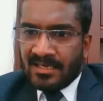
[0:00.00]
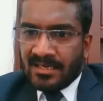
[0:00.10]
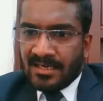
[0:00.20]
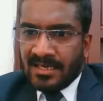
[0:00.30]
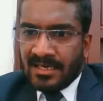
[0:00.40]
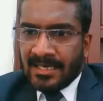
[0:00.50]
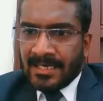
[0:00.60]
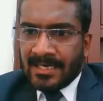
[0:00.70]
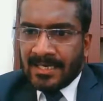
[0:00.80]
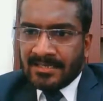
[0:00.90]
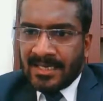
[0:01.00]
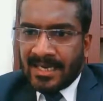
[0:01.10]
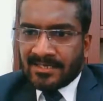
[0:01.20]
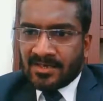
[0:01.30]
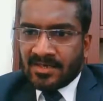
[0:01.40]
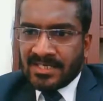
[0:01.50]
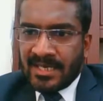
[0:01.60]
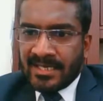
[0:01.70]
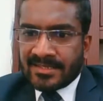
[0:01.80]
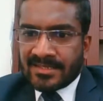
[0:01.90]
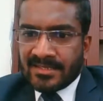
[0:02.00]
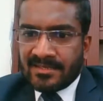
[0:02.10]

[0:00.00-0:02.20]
Uh, the next question is